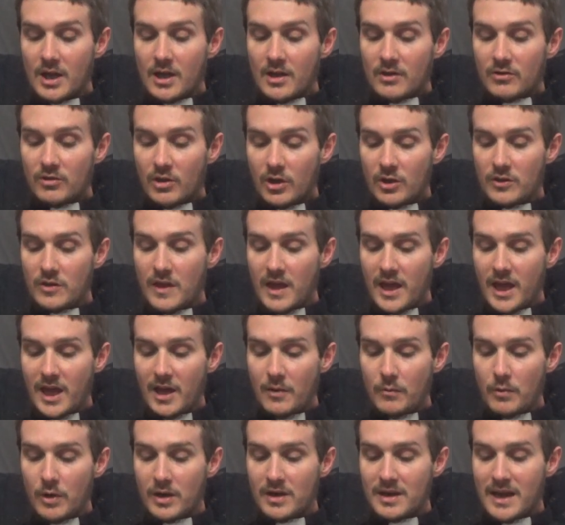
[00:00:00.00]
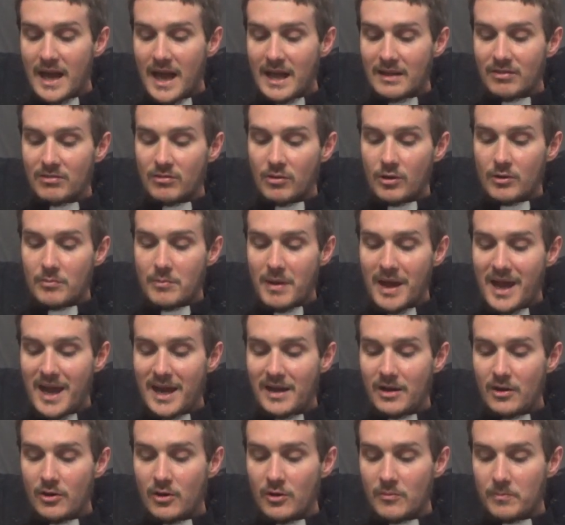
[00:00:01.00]
So there were gnats on
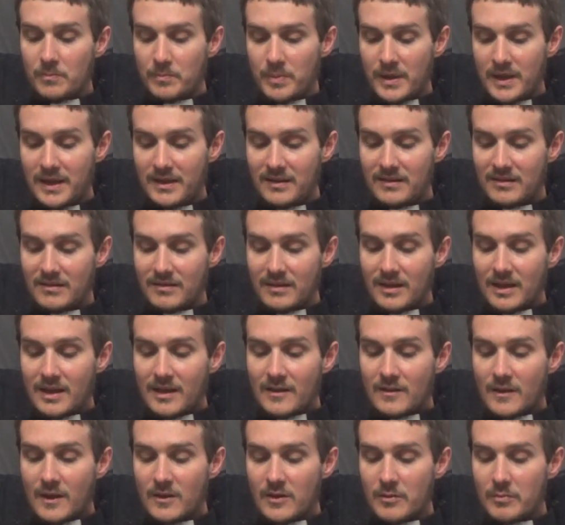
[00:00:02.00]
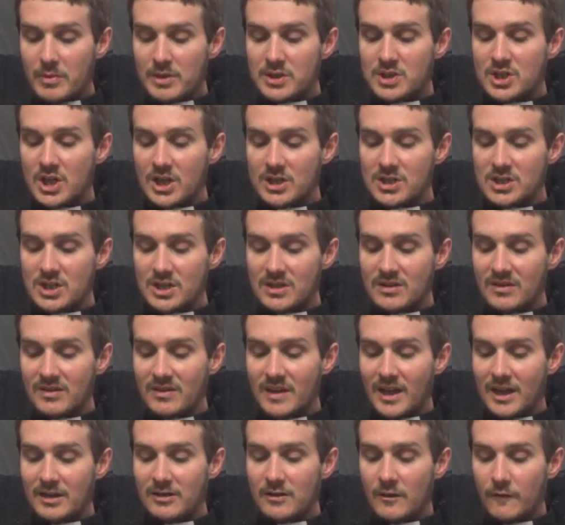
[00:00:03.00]
man and on beast. Then the magician
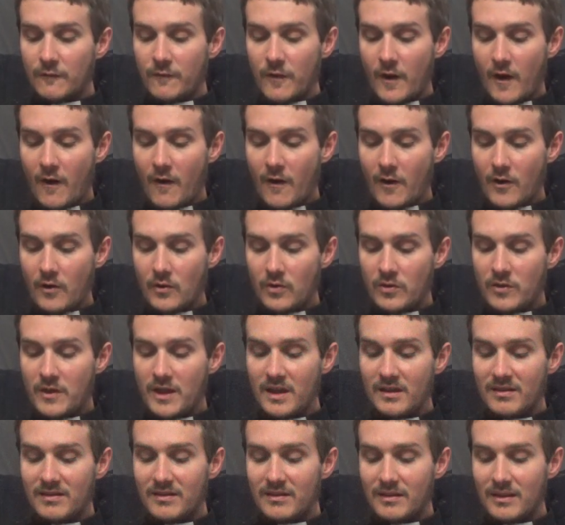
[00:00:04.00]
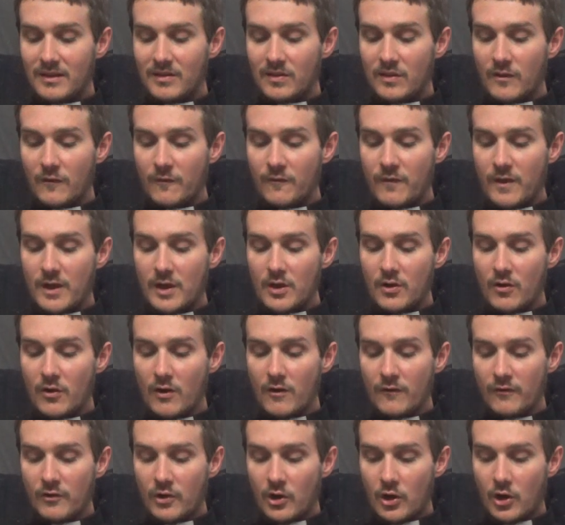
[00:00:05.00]
said to Pharaoh, This is the finger
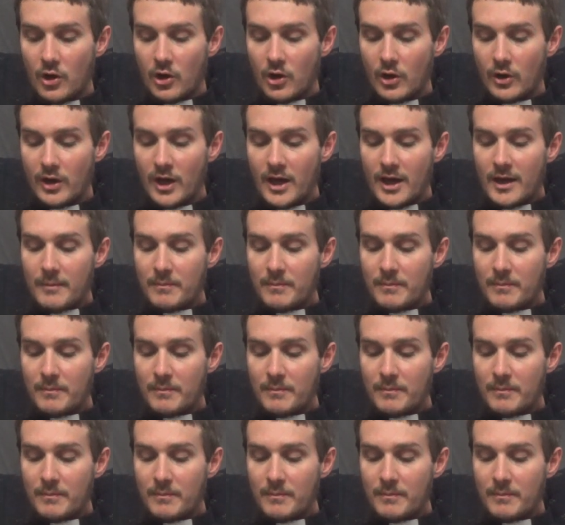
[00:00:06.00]
of God.